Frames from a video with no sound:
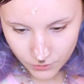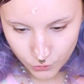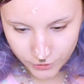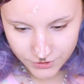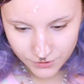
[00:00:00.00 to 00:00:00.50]

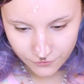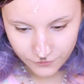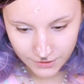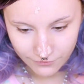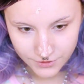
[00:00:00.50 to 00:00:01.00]
What's your
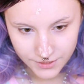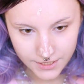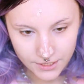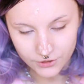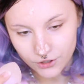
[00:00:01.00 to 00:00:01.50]
favorite
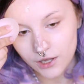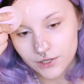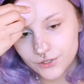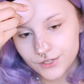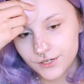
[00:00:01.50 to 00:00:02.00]
hair
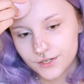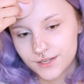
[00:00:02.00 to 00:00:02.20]
color?